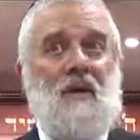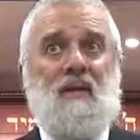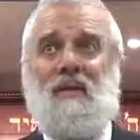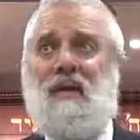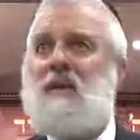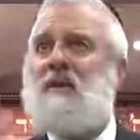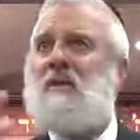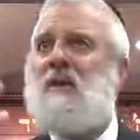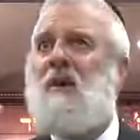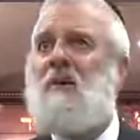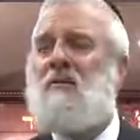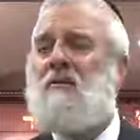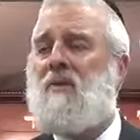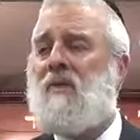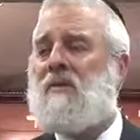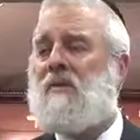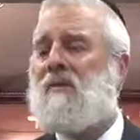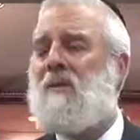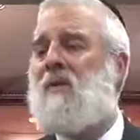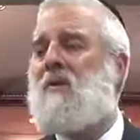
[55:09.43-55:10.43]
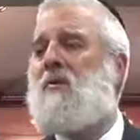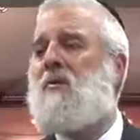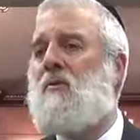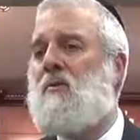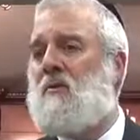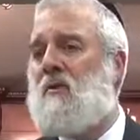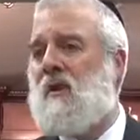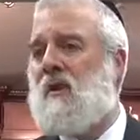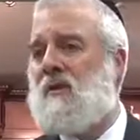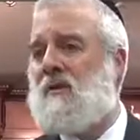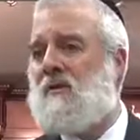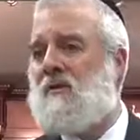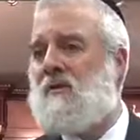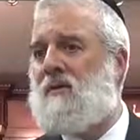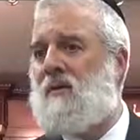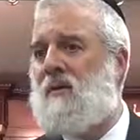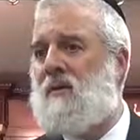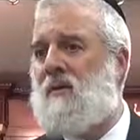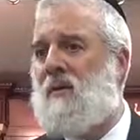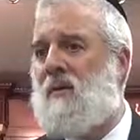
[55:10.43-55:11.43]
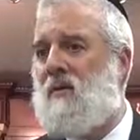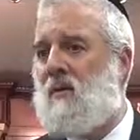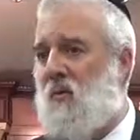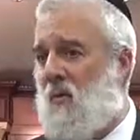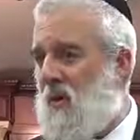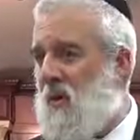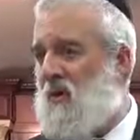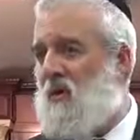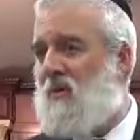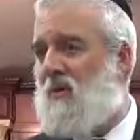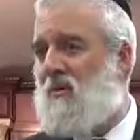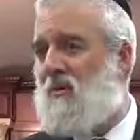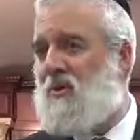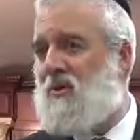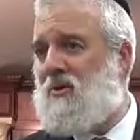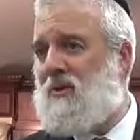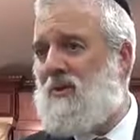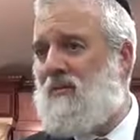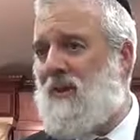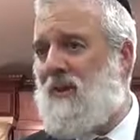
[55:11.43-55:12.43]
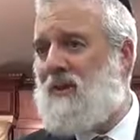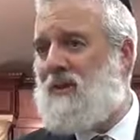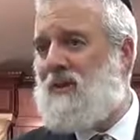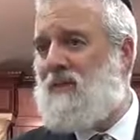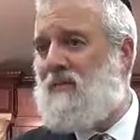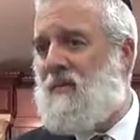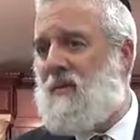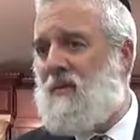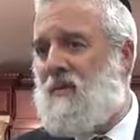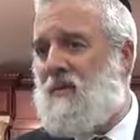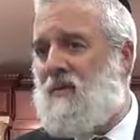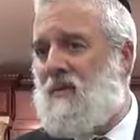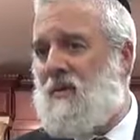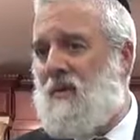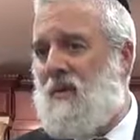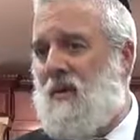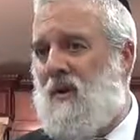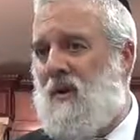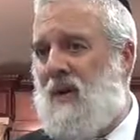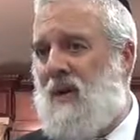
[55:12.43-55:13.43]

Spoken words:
They saw things, they knew things. Ruach HaKodesh, divine inspiration.